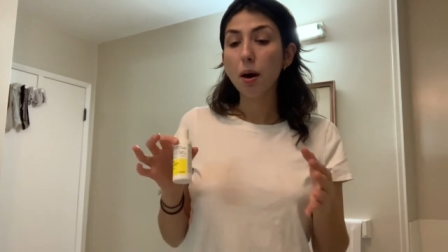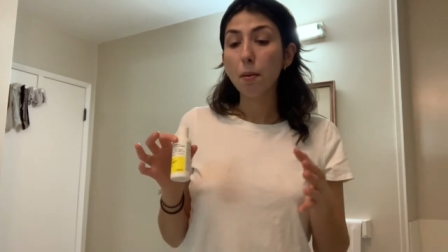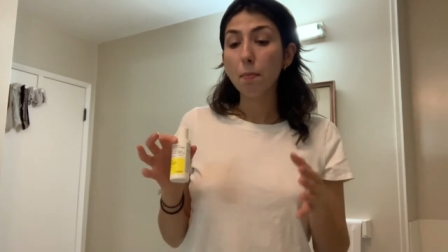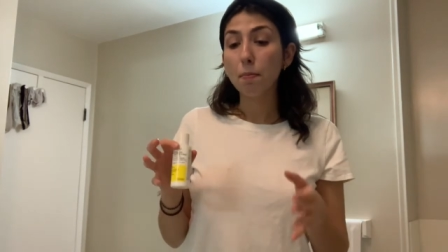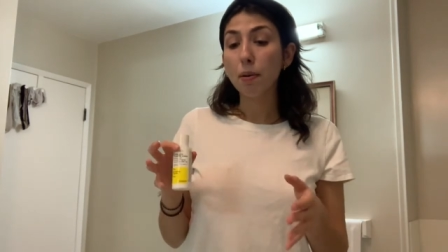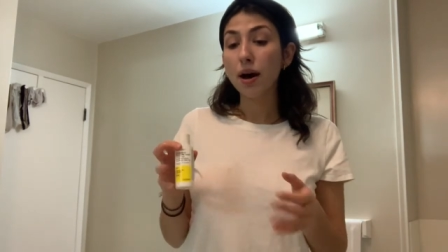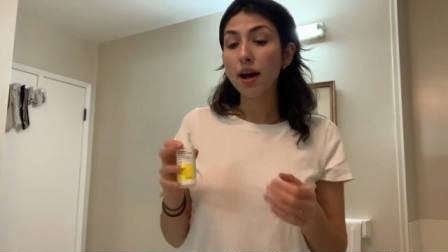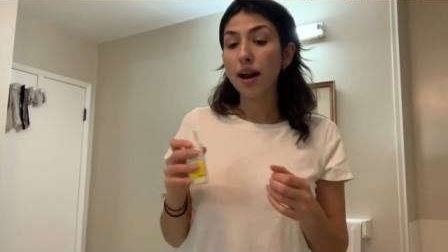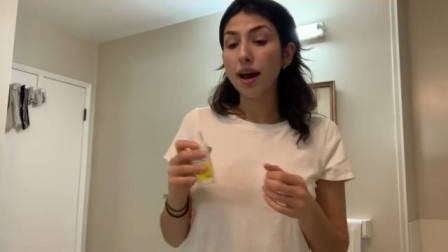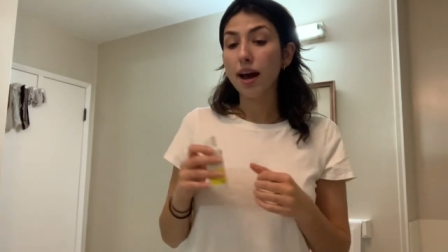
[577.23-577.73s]

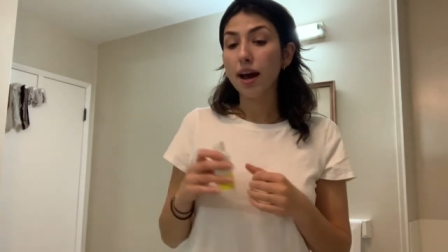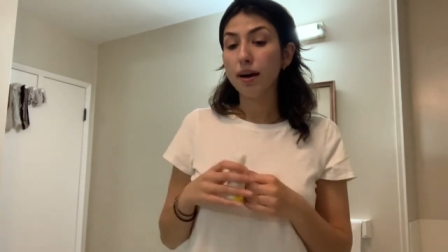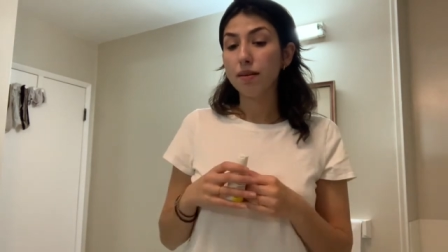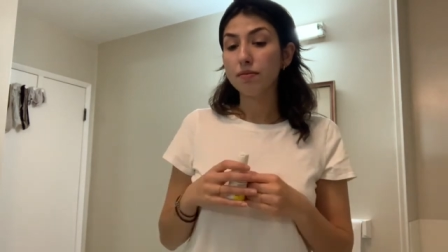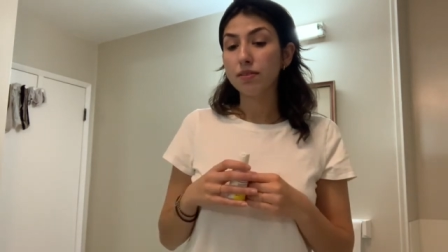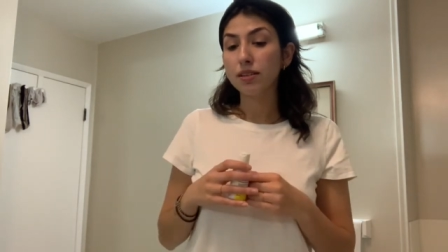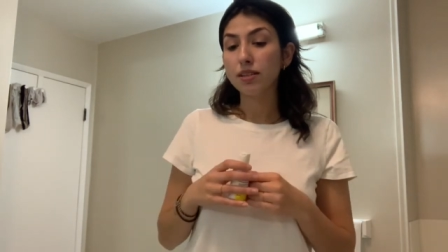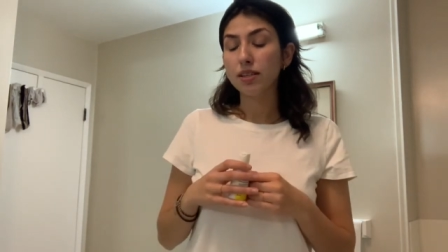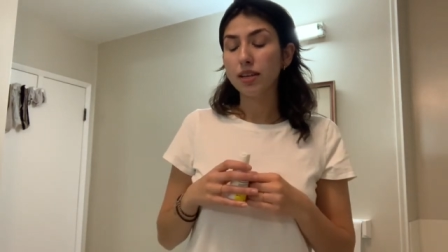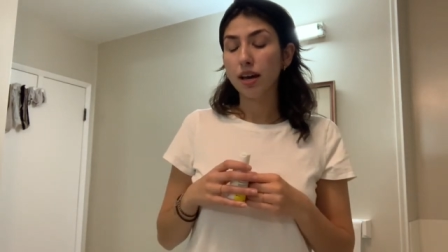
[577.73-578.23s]
But I have
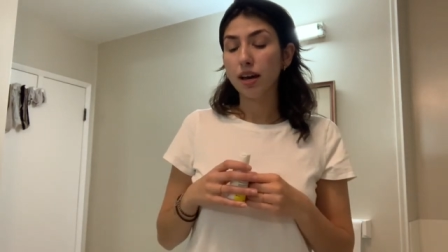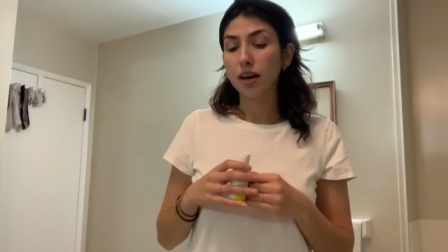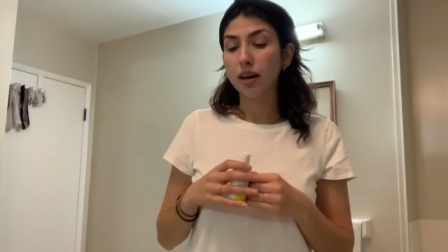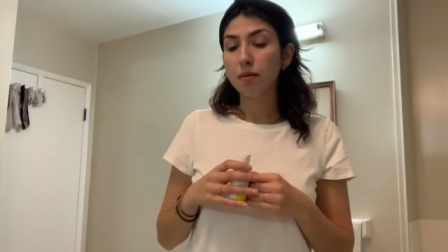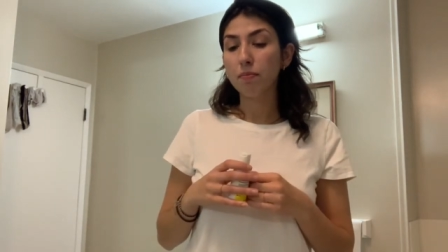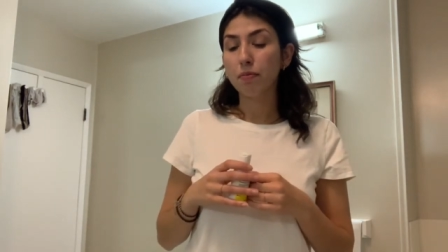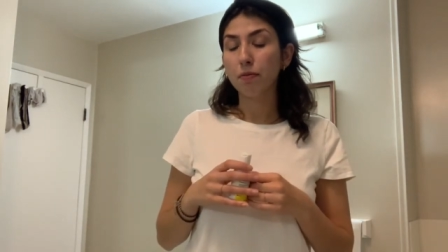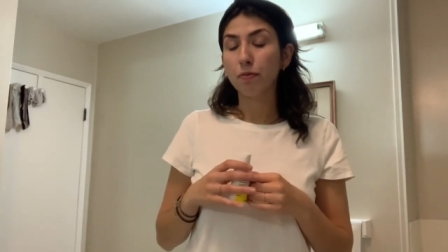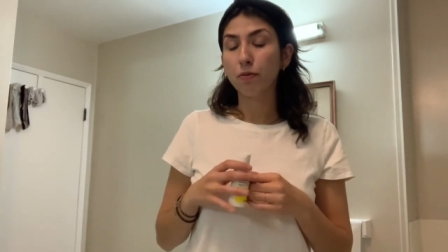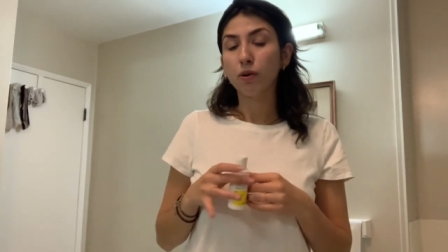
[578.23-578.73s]
to
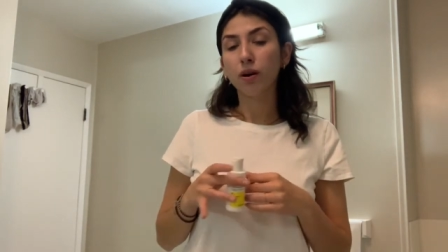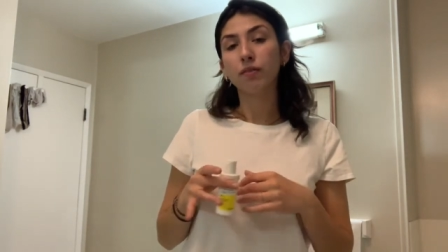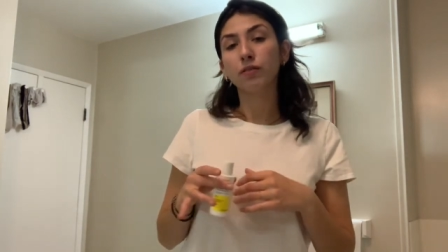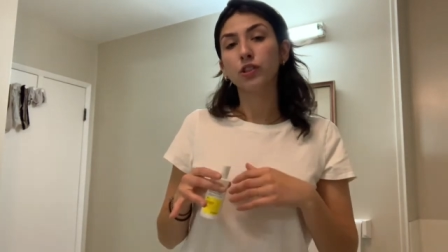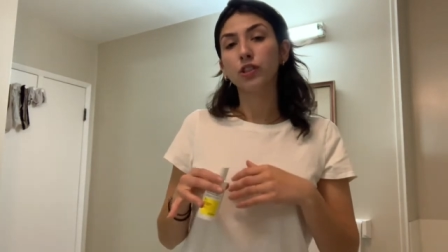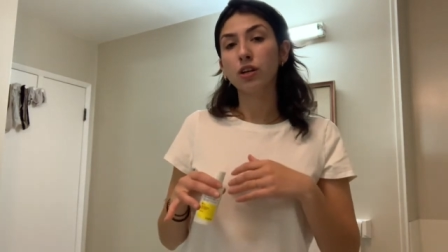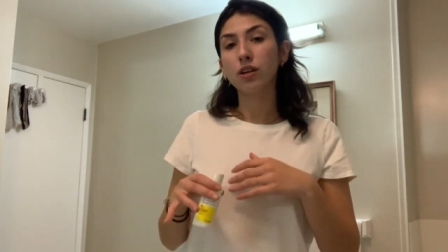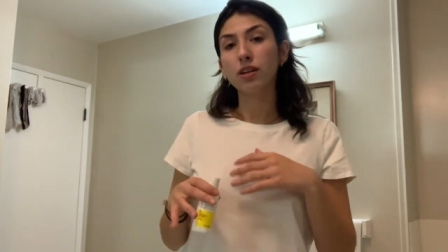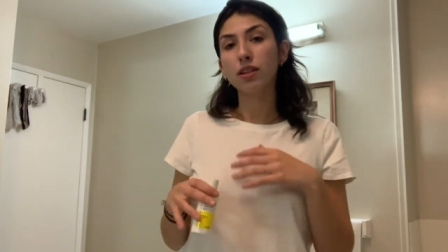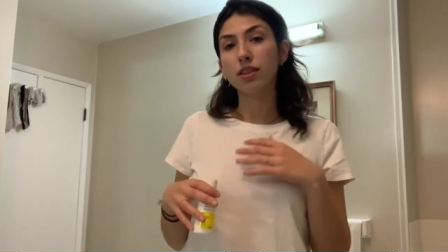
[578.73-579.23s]
say, before I've
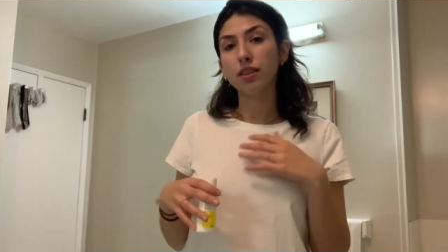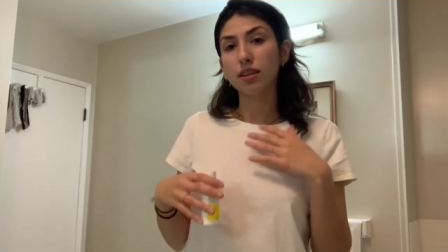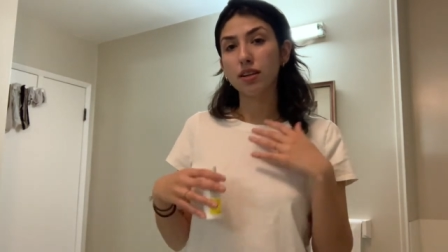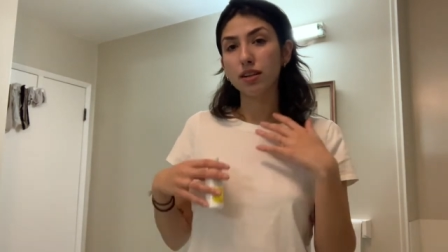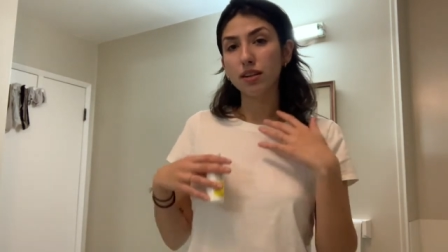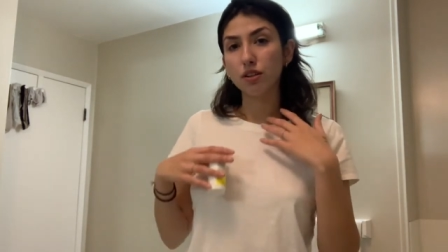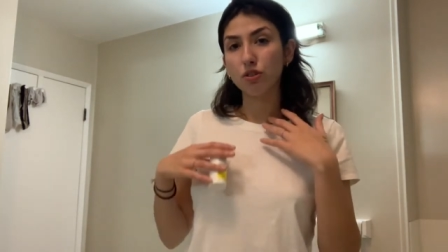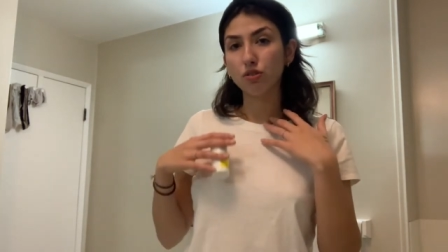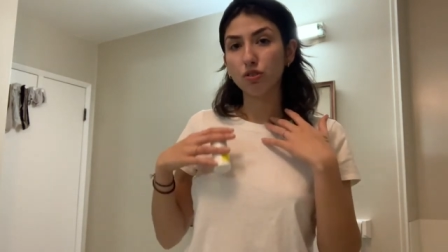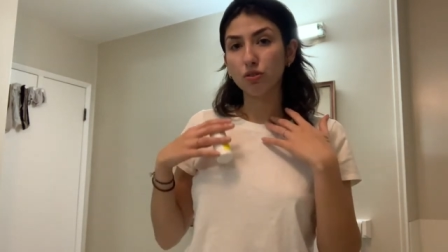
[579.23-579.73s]
started
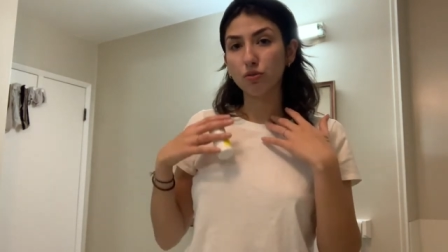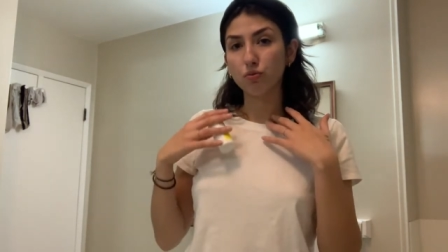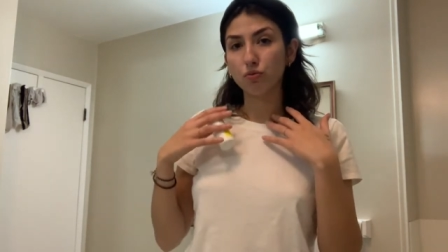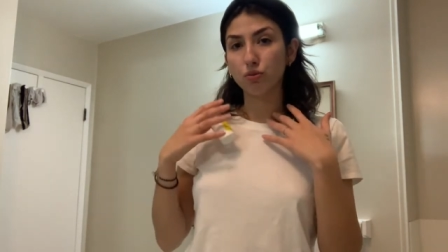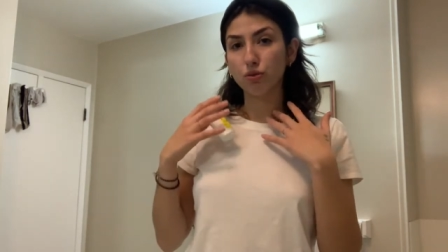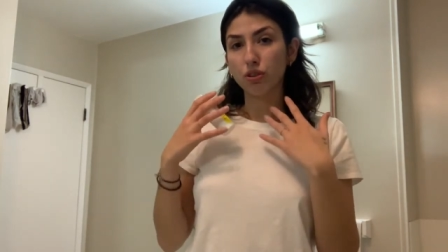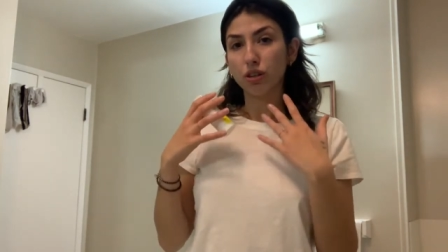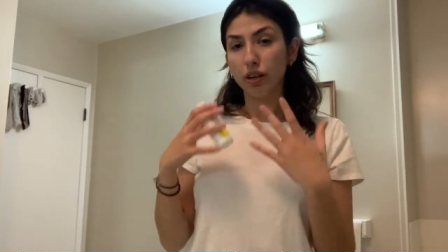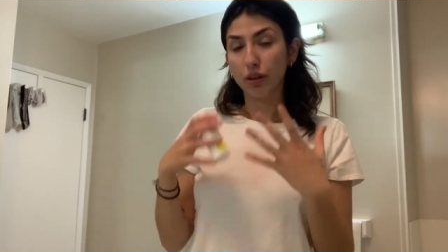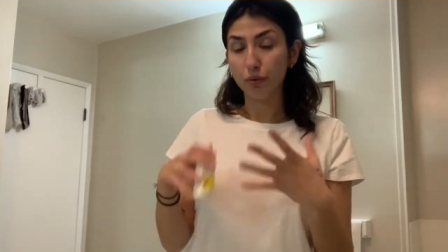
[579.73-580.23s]
this
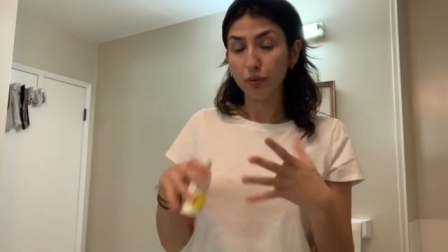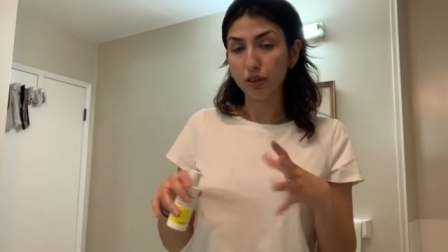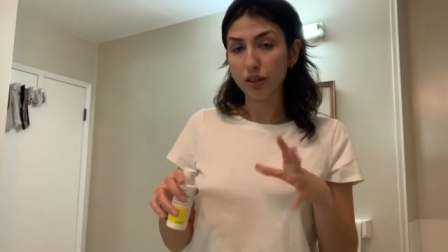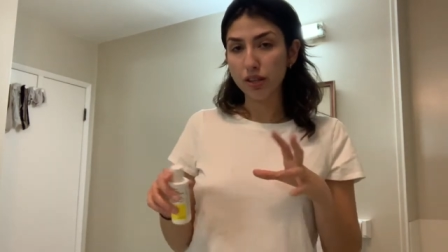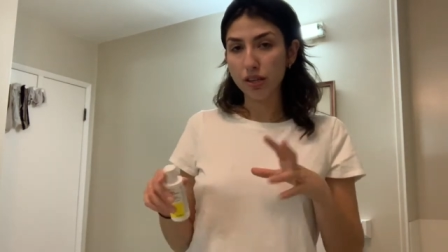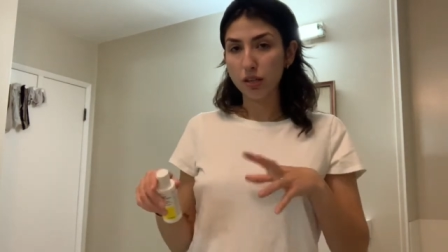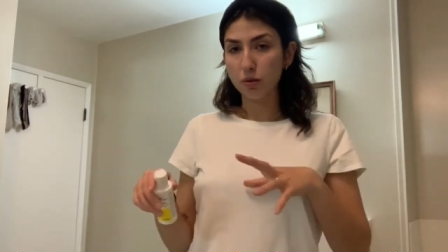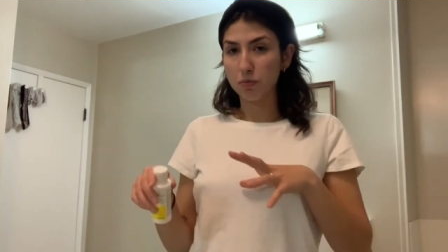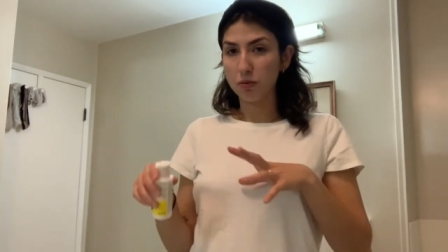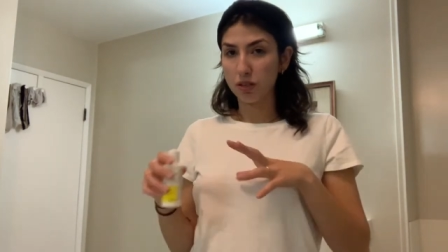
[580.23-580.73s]
routine with
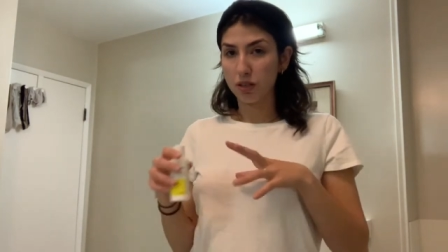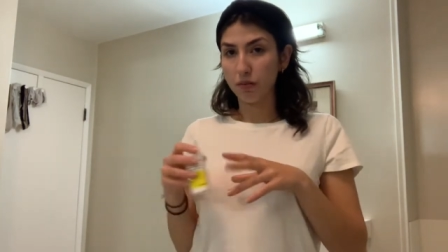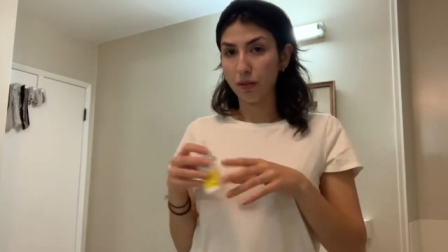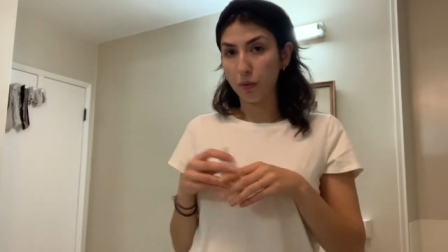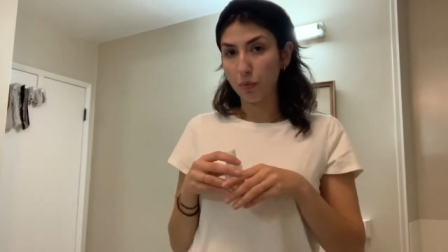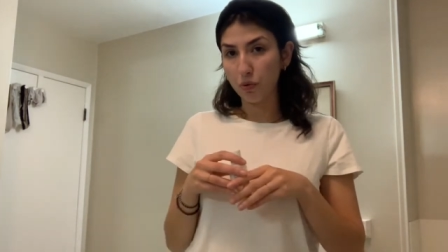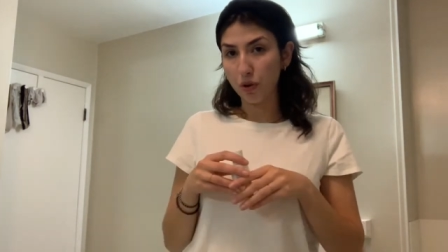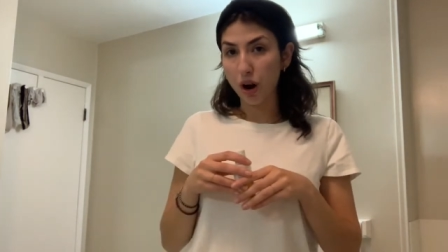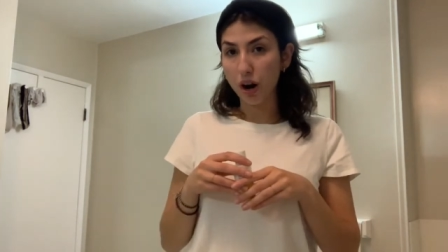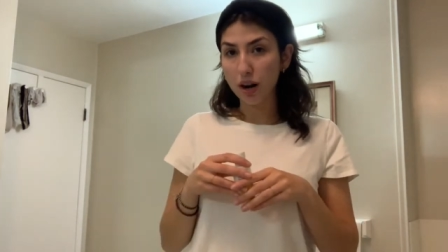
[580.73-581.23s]
these
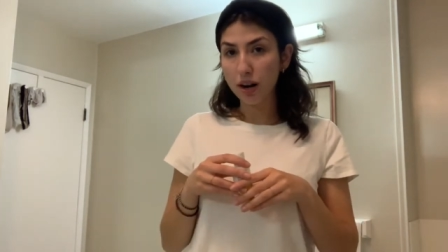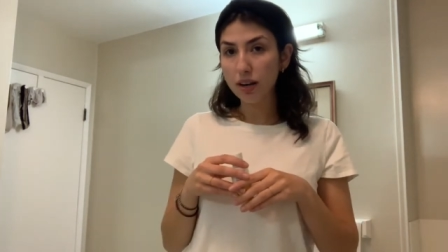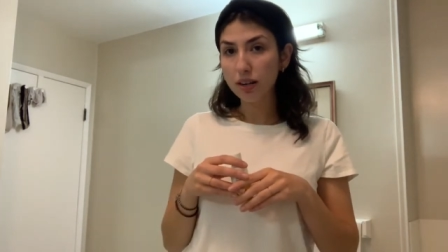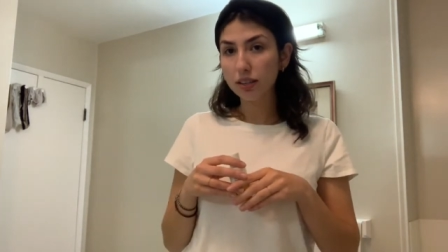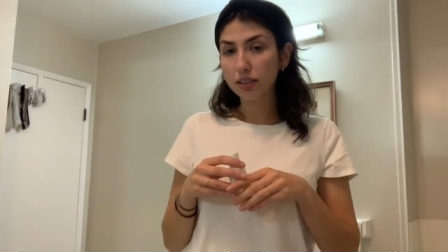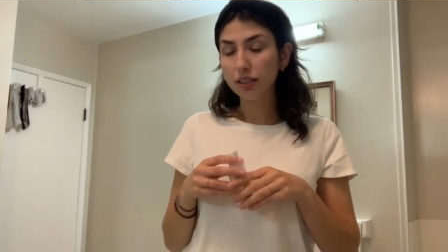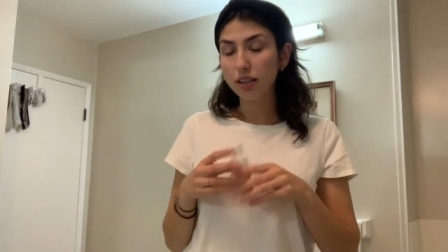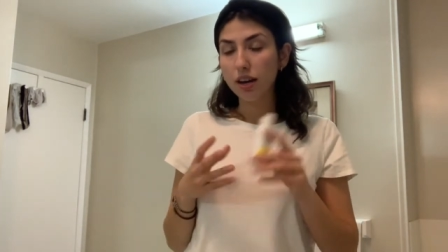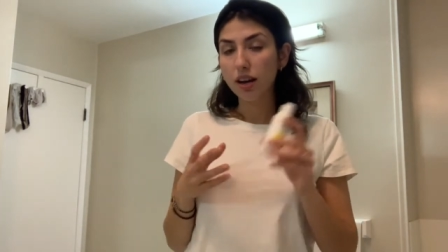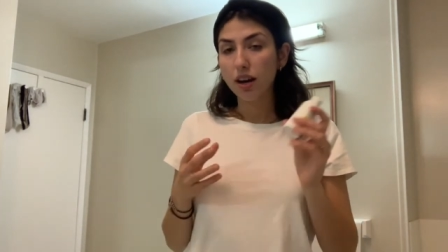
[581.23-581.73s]
specific
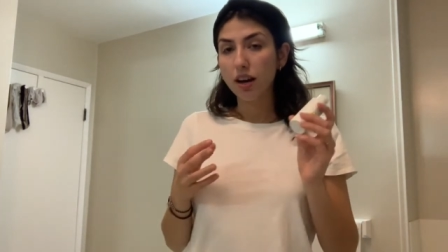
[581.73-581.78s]
products,